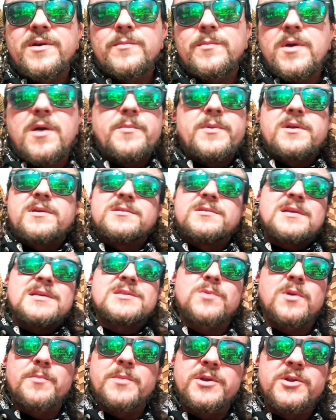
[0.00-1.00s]
it. I mean, because that's
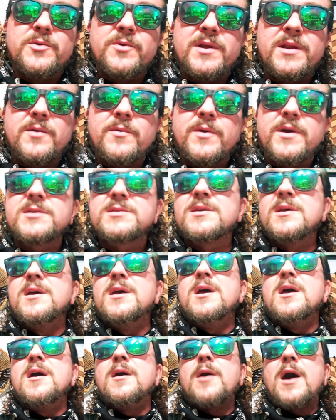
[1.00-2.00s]
what I'm going to do anyways.
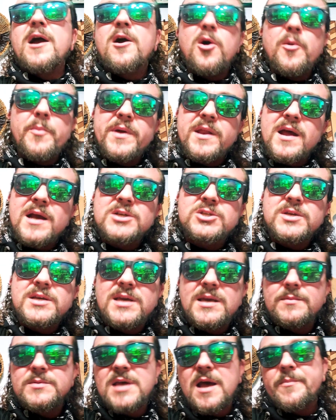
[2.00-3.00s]
I hope it actually
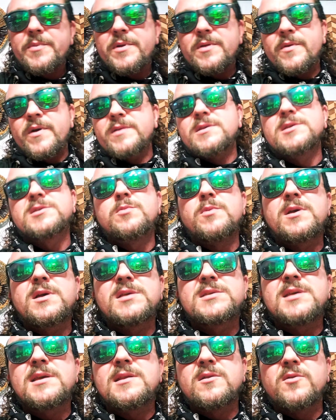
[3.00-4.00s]
keeps happening like this
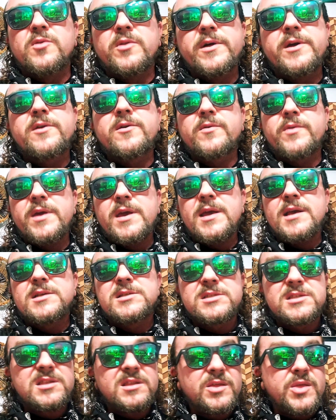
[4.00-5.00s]
because it literally
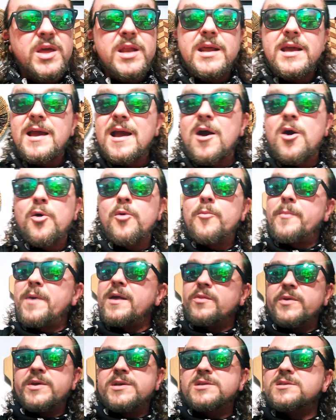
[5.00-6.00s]
is thinning out my
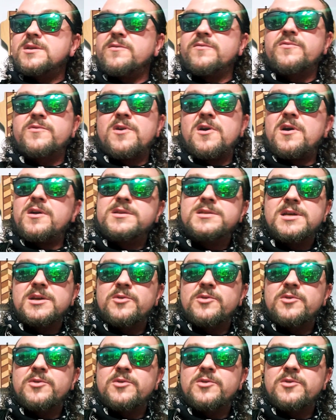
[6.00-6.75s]
list of content